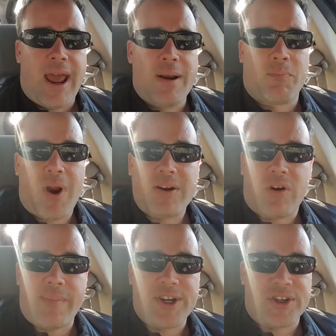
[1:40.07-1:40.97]
and
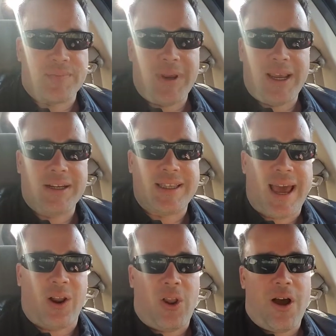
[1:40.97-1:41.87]
breadcrumbing just means
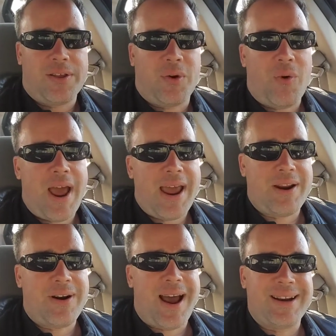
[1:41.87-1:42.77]
that along the way
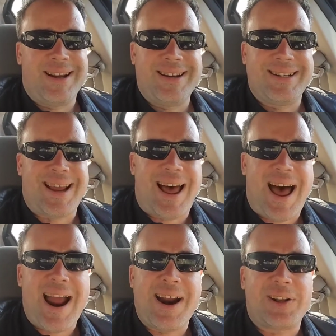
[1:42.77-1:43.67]
you're not
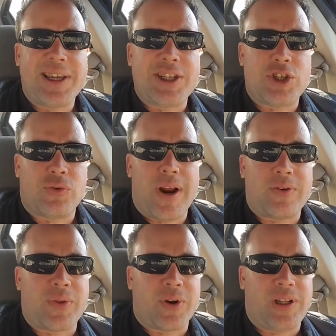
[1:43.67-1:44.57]
entirely
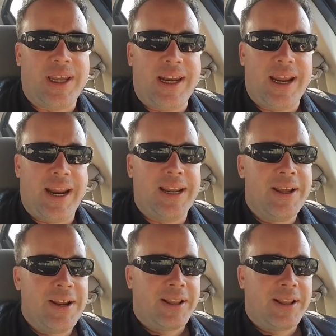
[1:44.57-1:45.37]
strict with your clean eating.